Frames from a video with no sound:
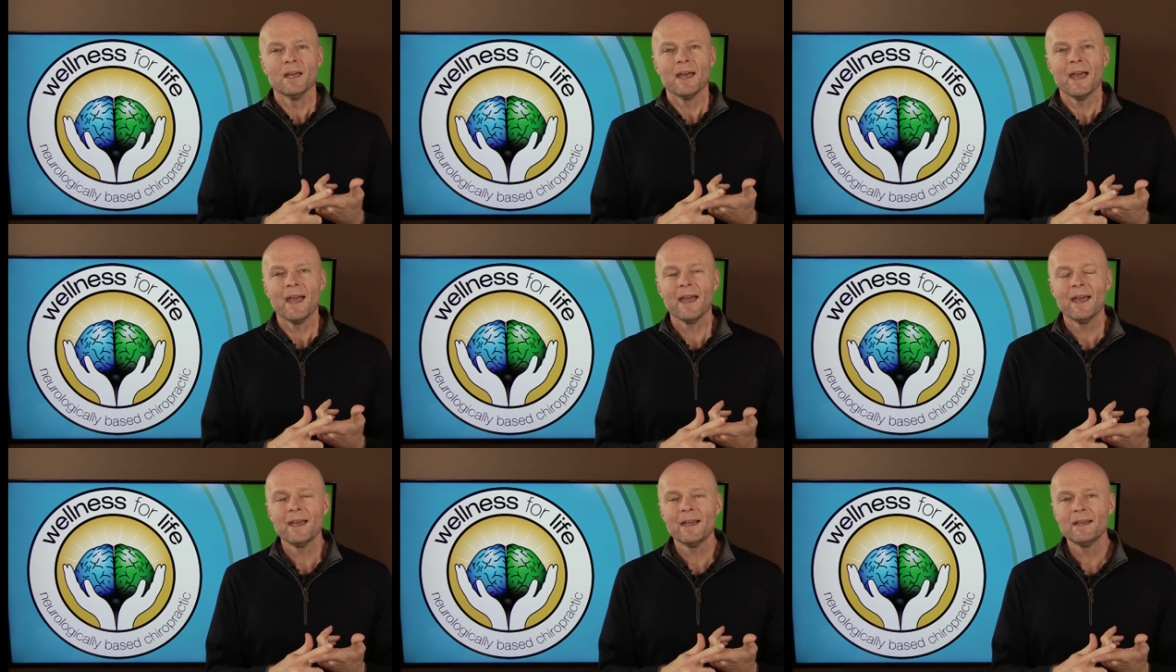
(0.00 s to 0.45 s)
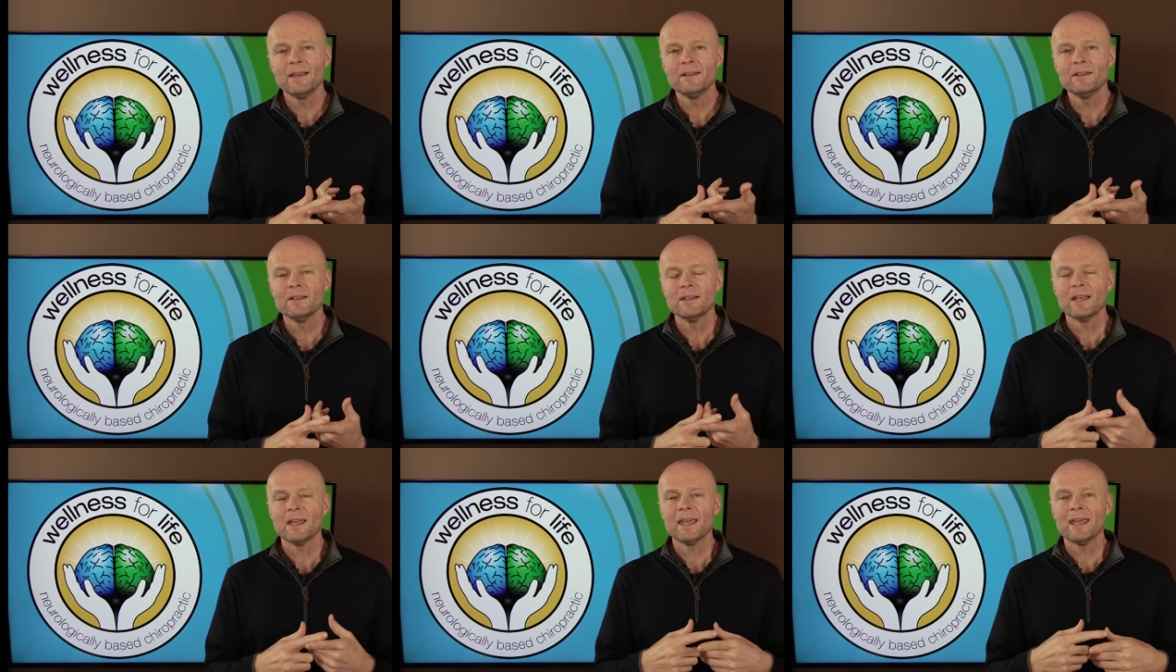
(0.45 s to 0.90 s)

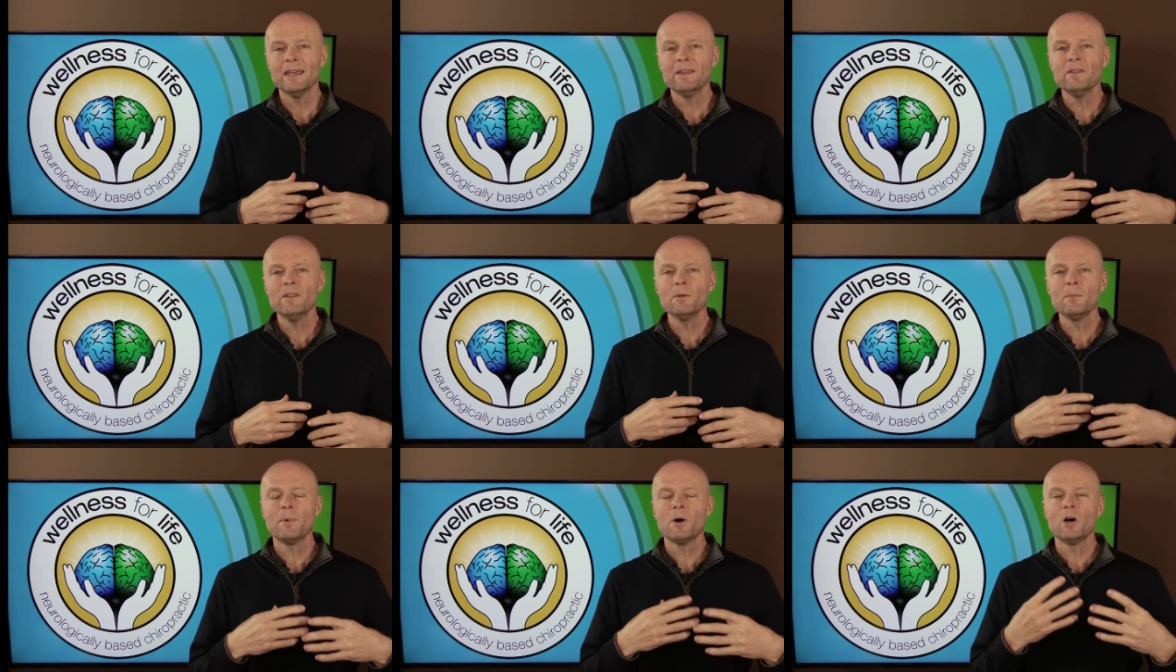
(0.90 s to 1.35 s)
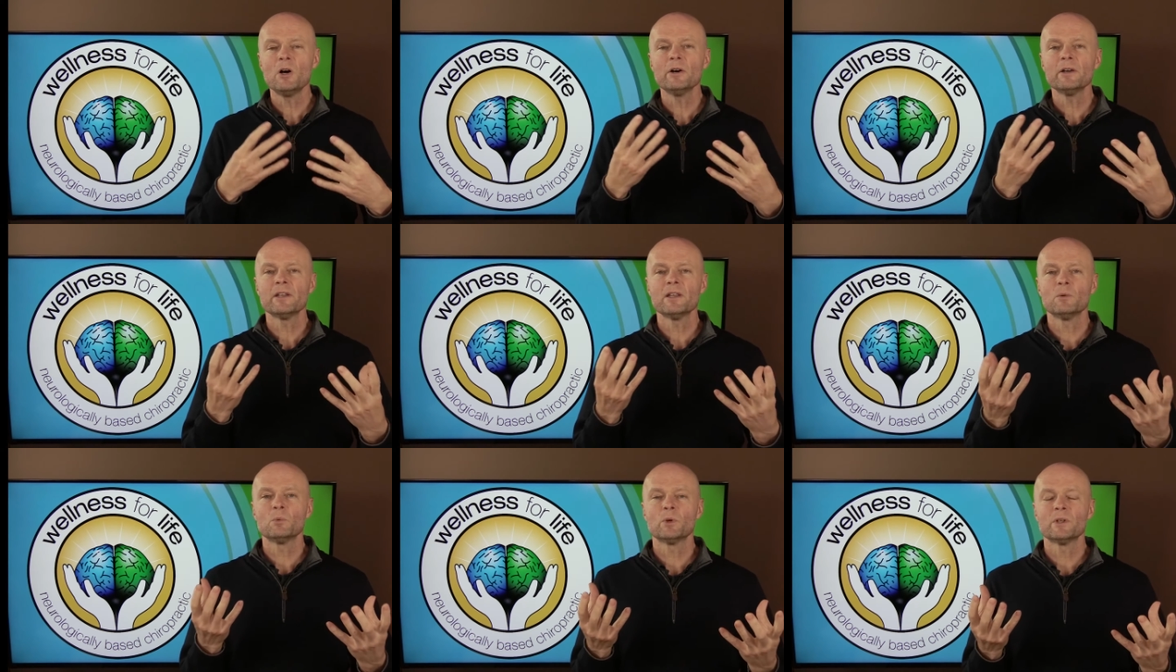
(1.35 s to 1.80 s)
And in the
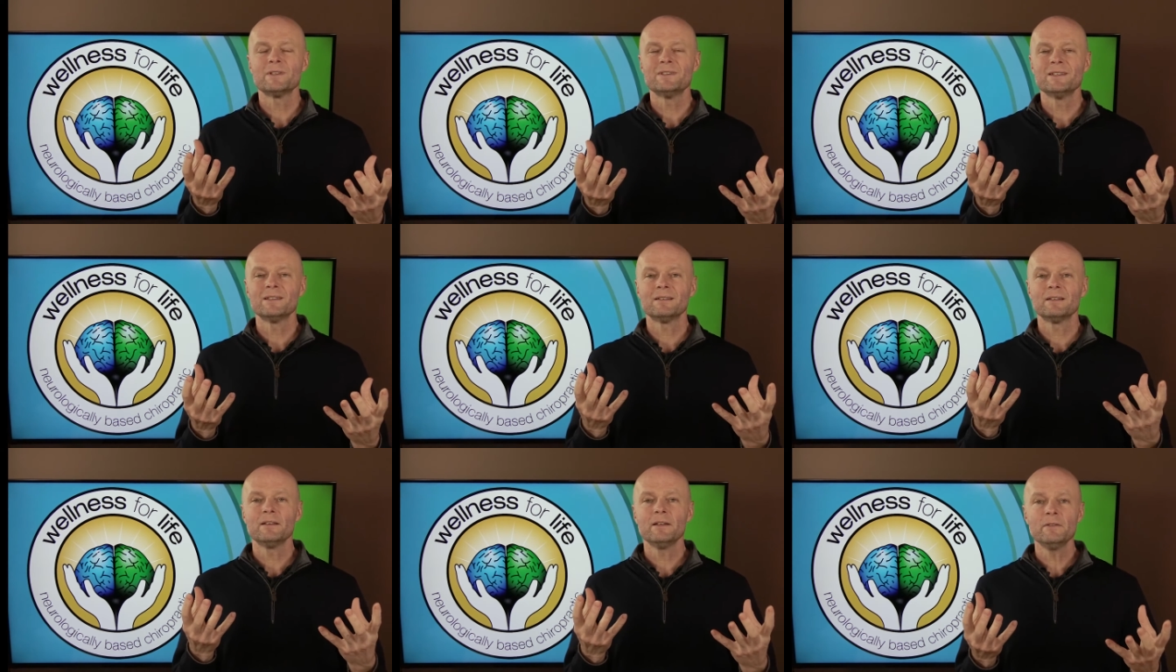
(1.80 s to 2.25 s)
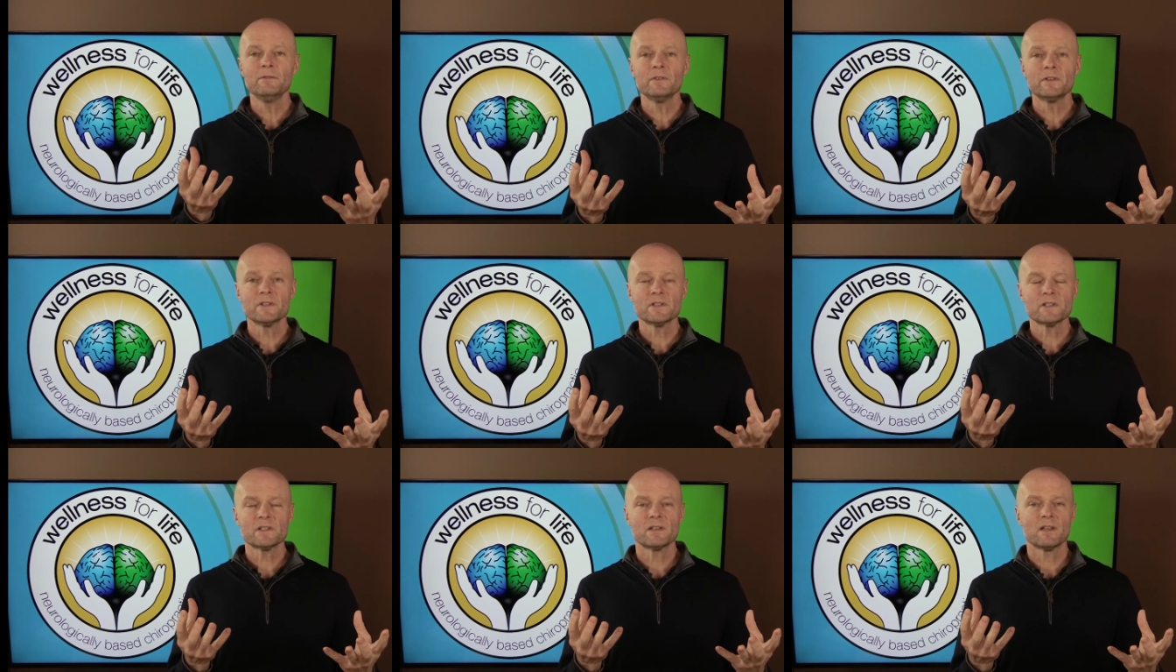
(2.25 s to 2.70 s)
body, what
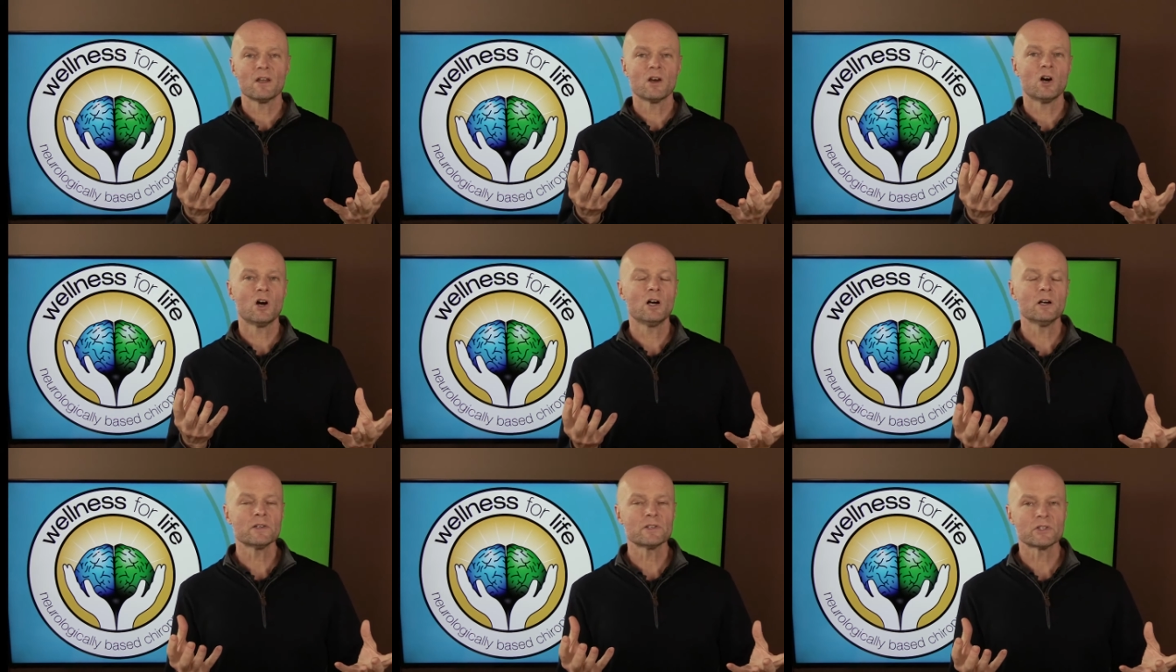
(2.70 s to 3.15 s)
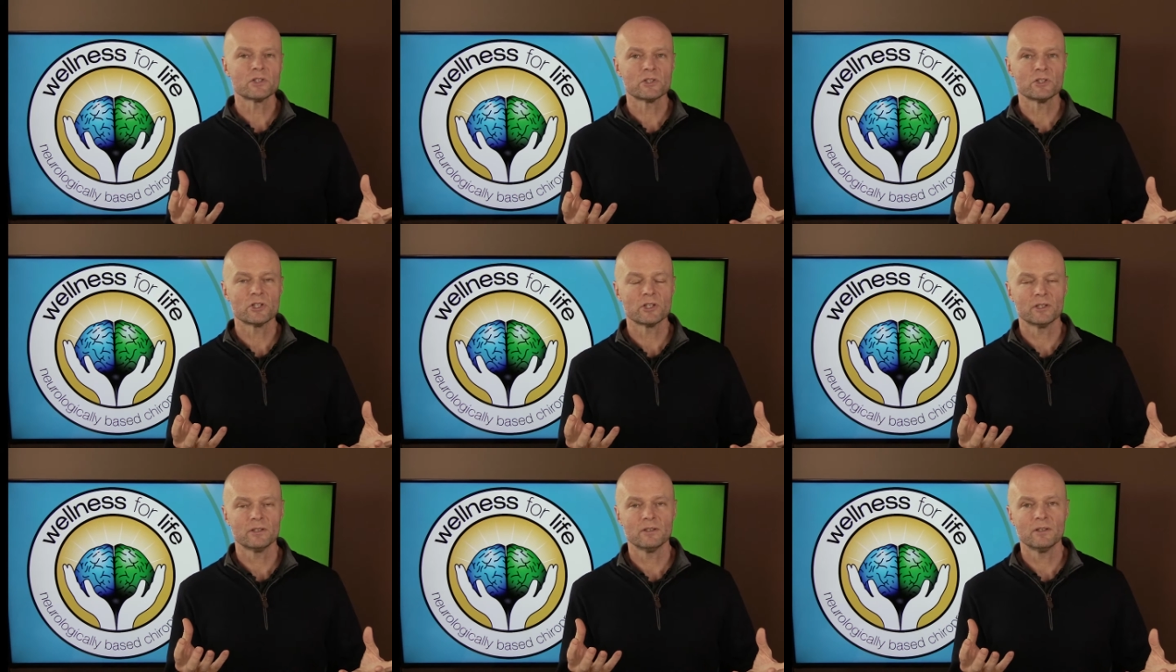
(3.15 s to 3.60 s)
delivers the
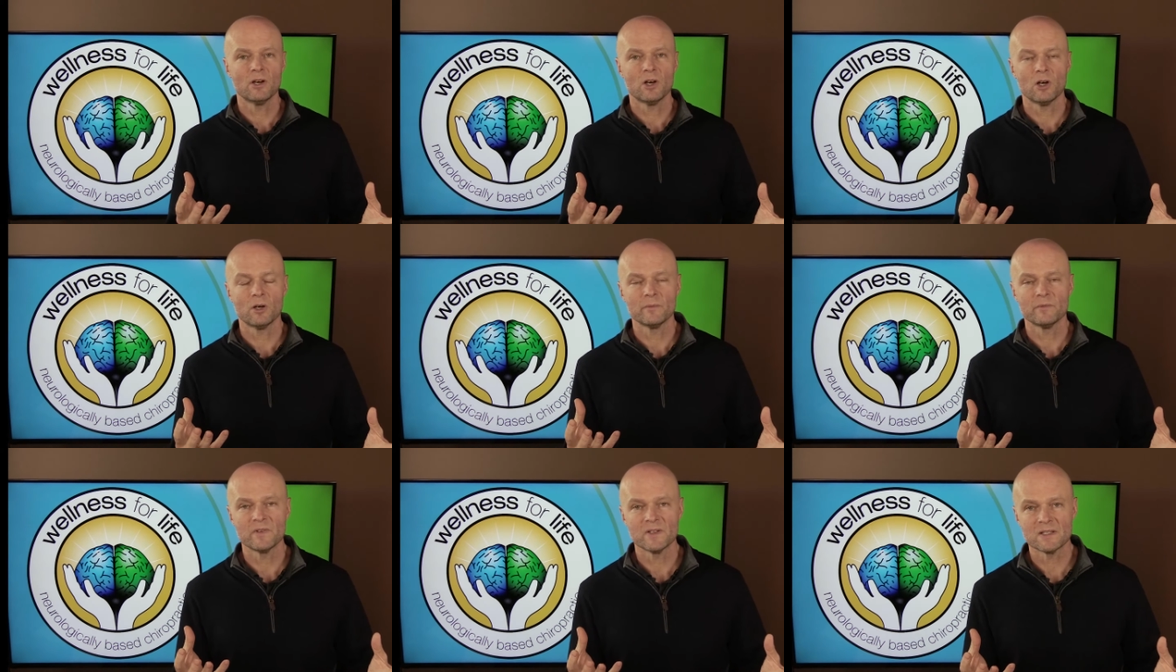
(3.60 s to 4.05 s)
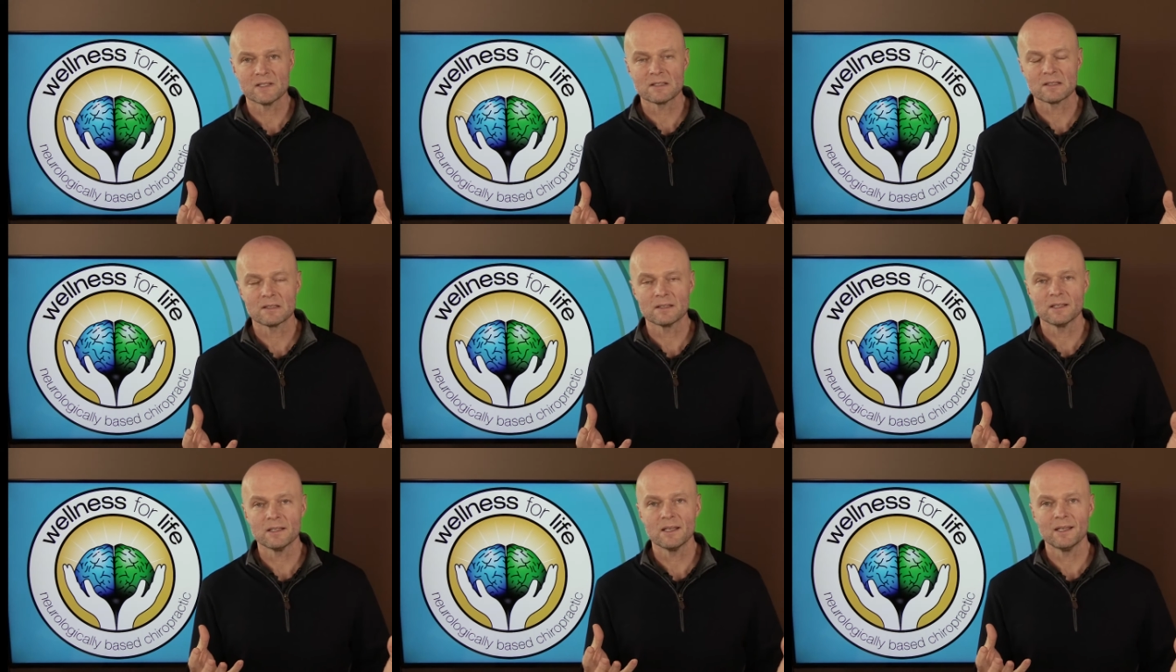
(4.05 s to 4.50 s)
oxygen,
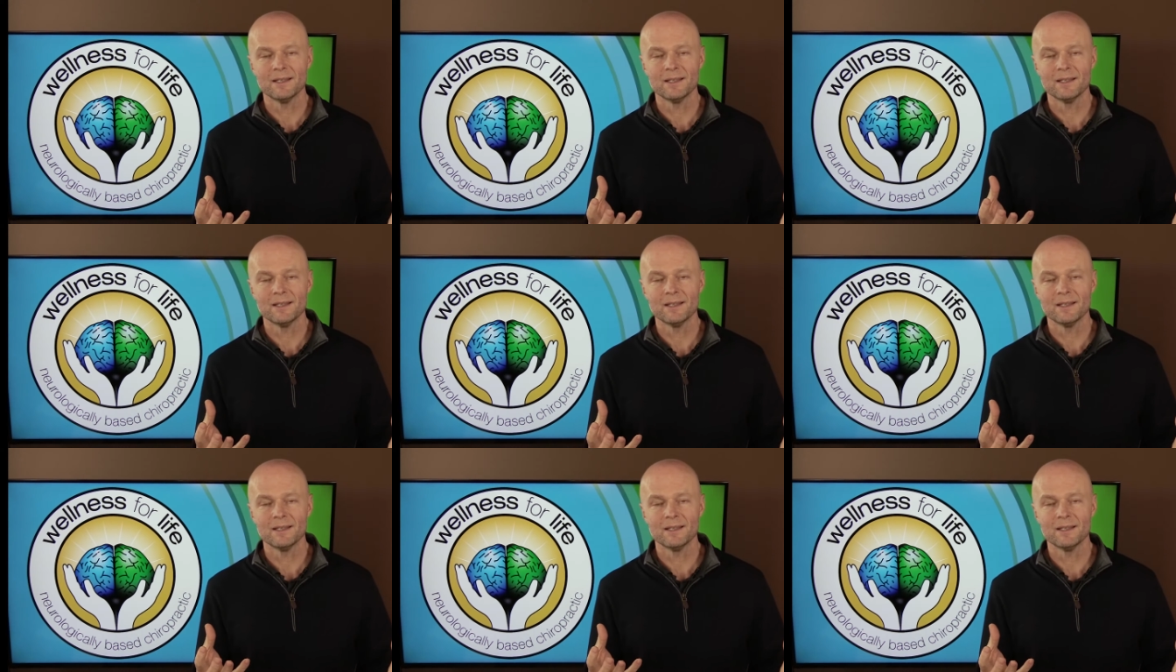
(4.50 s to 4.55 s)
obviously,